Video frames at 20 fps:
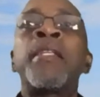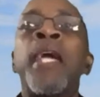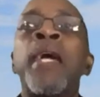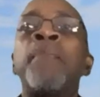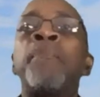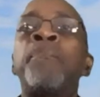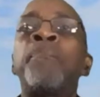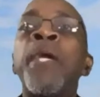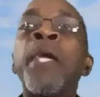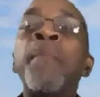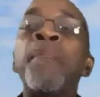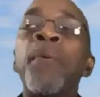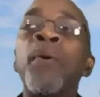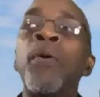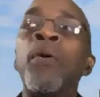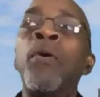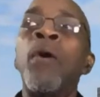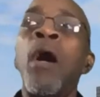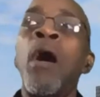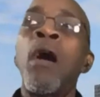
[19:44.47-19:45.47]

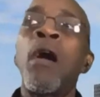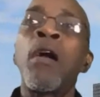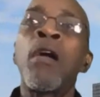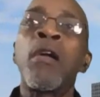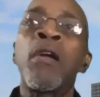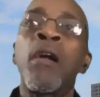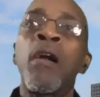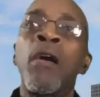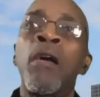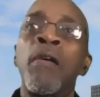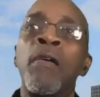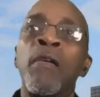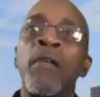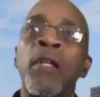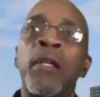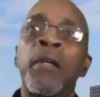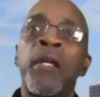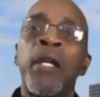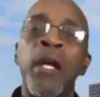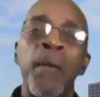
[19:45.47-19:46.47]
people are
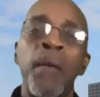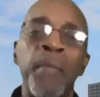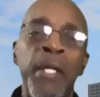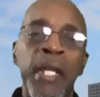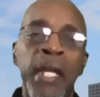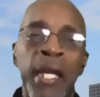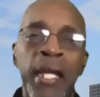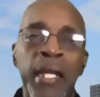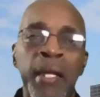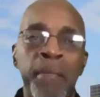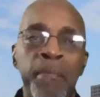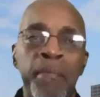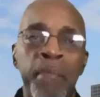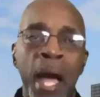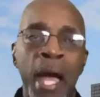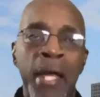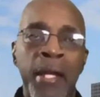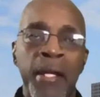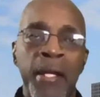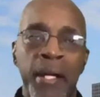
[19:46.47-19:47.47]
coming in and
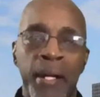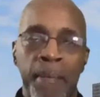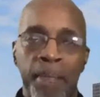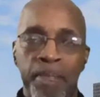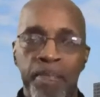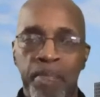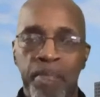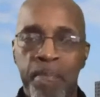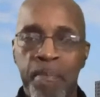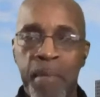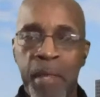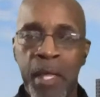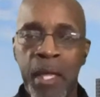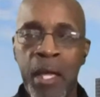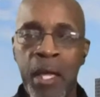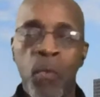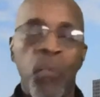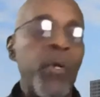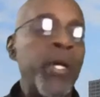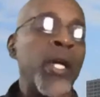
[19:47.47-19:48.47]
buying up,
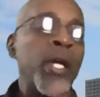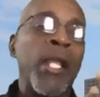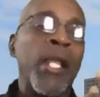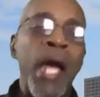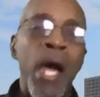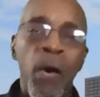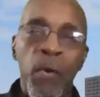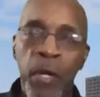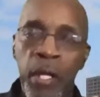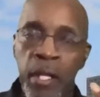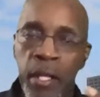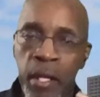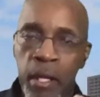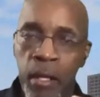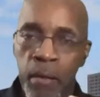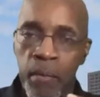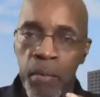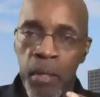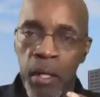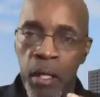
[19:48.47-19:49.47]
and we're allowing
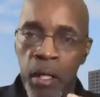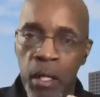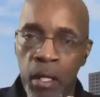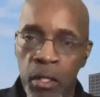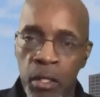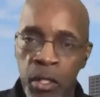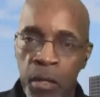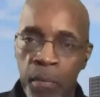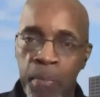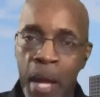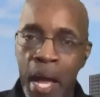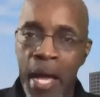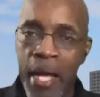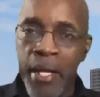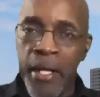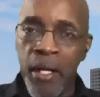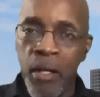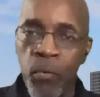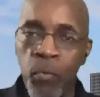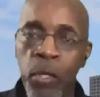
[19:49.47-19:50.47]
them to buy it
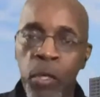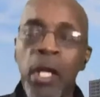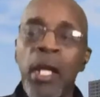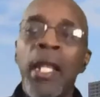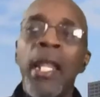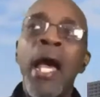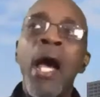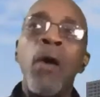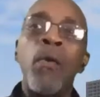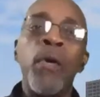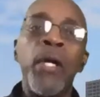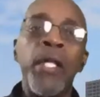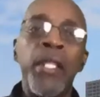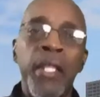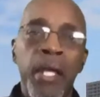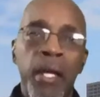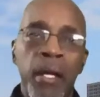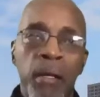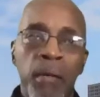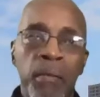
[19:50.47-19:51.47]
up. We're allowing
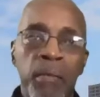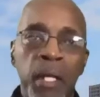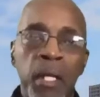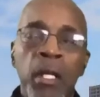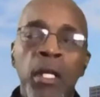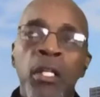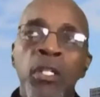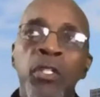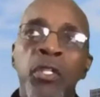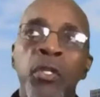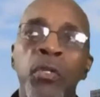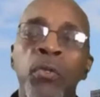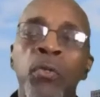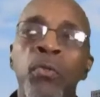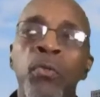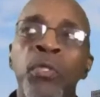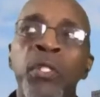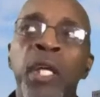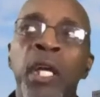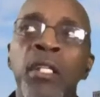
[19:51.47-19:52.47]
them
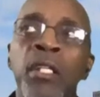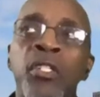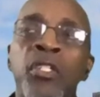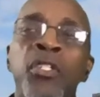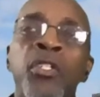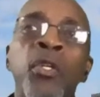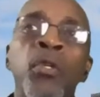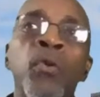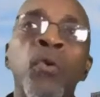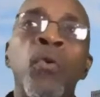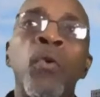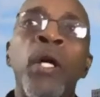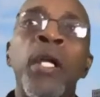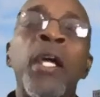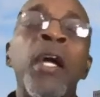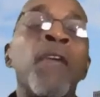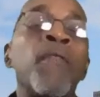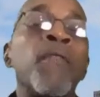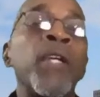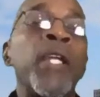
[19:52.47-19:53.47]
to just do
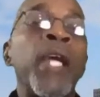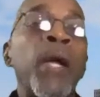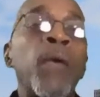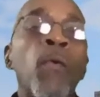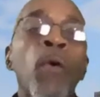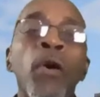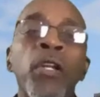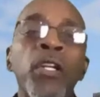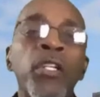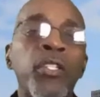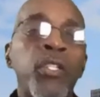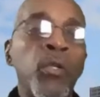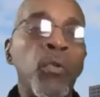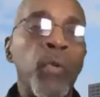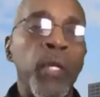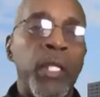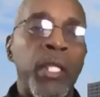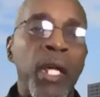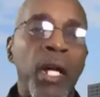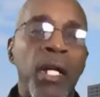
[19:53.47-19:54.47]
whatever they want to do
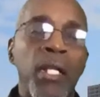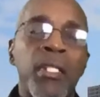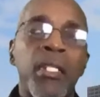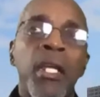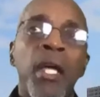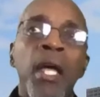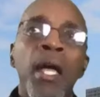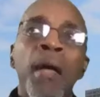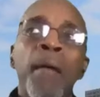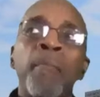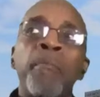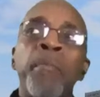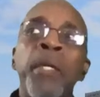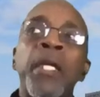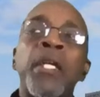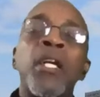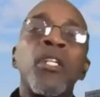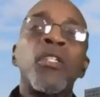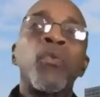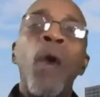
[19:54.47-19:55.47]
with us.
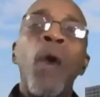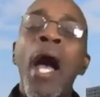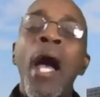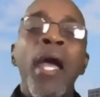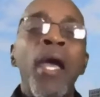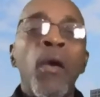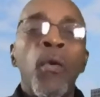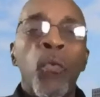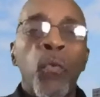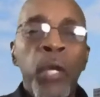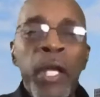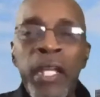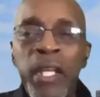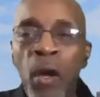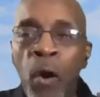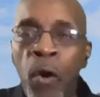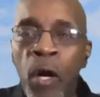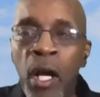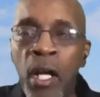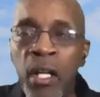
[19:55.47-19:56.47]
Because why? We
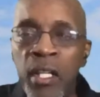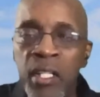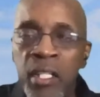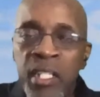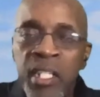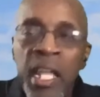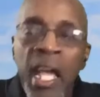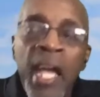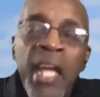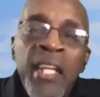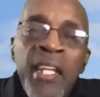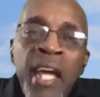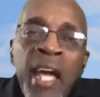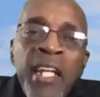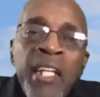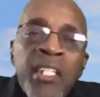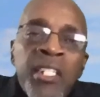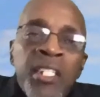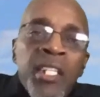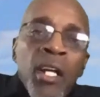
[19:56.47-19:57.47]
don't understand that
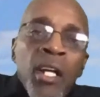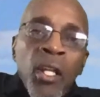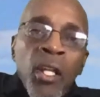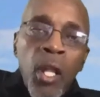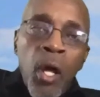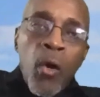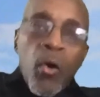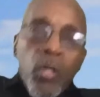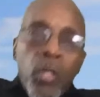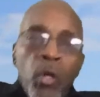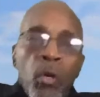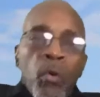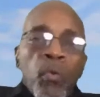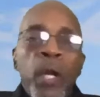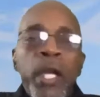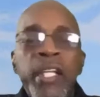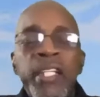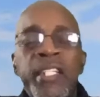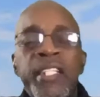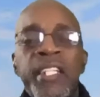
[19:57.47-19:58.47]
it's the local
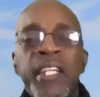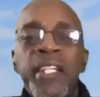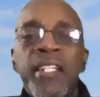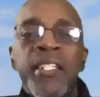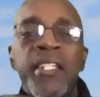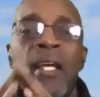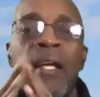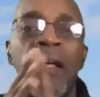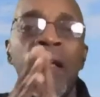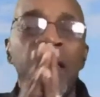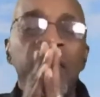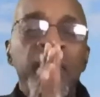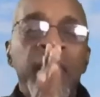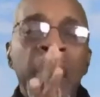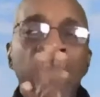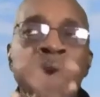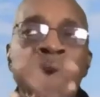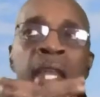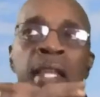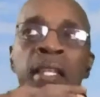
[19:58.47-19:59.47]
races
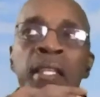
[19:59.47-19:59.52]
that